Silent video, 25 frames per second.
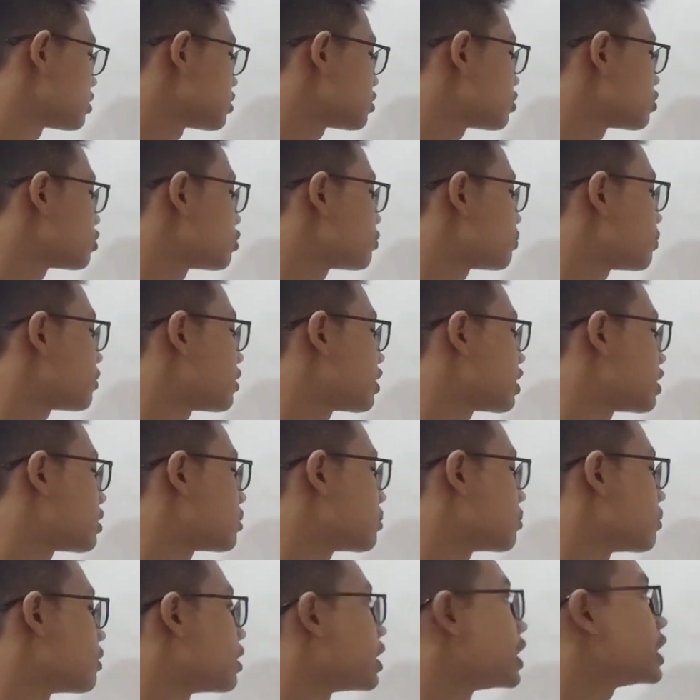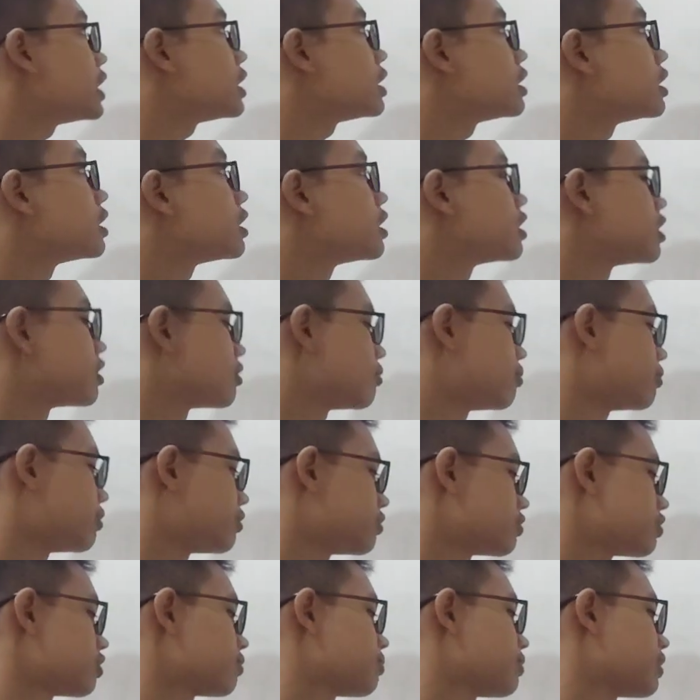0.1
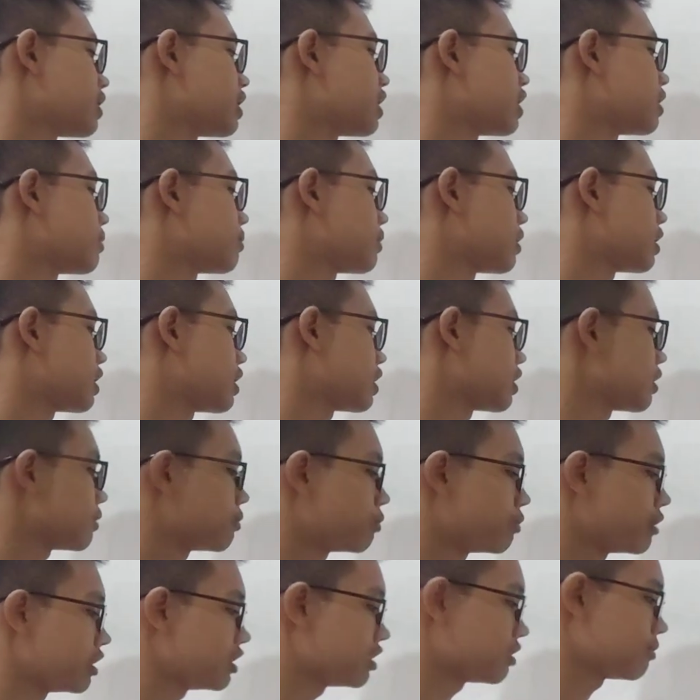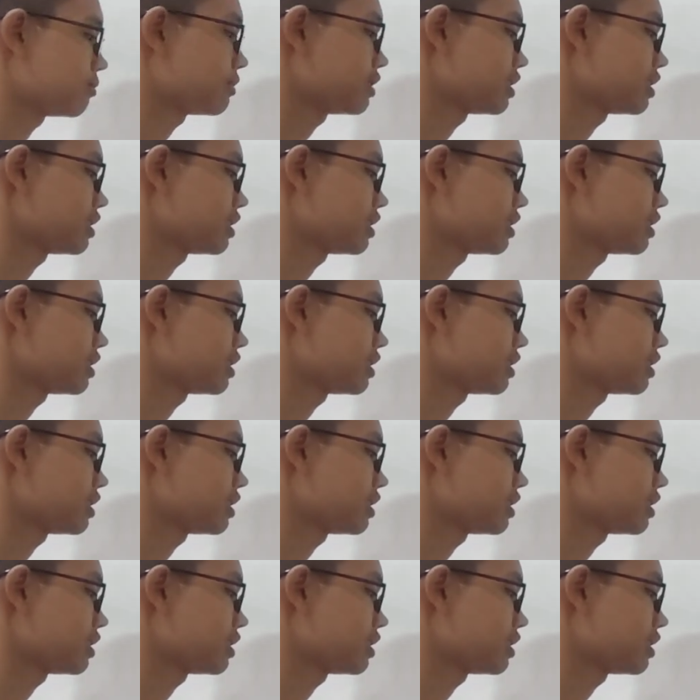multiplied by, wait